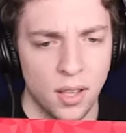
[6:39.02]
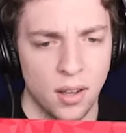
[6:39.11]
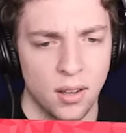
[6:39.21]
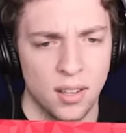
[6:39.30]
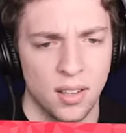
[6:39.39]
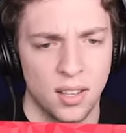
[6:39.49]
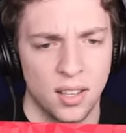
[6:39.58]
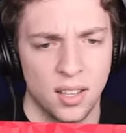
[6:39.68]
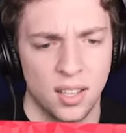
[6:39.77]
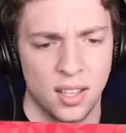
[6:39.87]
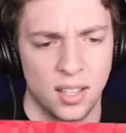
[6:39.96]
to... Oh.
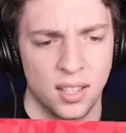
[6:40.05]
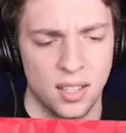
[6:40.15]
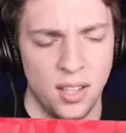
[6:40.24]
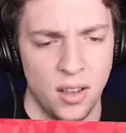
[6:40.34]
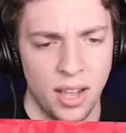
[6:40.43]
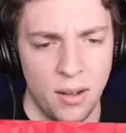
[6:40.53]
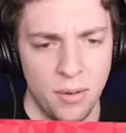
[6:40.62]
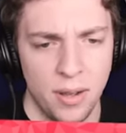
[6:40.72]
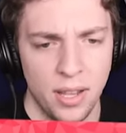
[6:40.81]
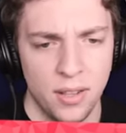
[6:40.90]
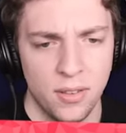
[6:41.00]
No, how do
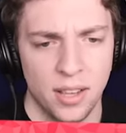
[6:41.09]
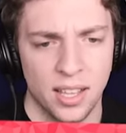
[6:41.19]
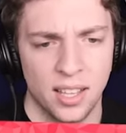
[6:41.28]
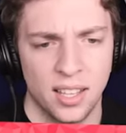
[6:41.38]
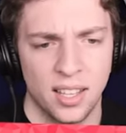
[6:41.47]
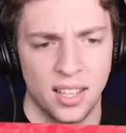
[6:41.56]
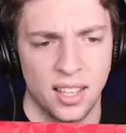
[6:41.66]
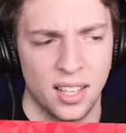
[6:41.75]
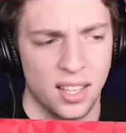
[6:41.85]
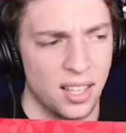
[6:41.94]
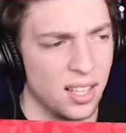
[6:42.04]
I do it?
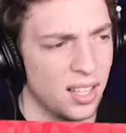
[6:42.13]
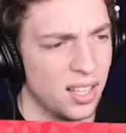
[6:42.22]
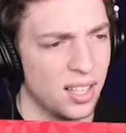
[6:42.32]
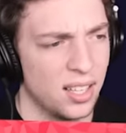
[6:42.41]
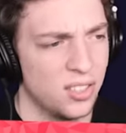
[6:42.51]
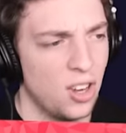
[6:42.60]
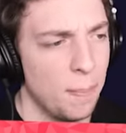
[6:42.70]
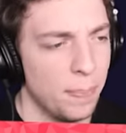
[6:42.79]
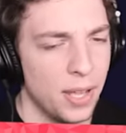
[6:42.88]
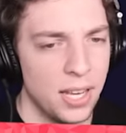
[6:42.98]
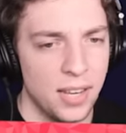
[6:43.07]
Jump
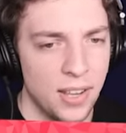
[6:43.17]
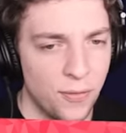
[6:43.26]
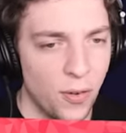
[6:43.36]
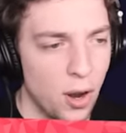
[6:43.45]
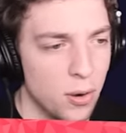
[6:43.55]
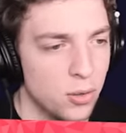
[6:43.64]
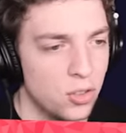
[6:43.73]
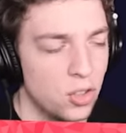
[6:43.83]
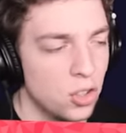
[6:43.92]
wait, wait, and wait, hit throw. Josh, get, get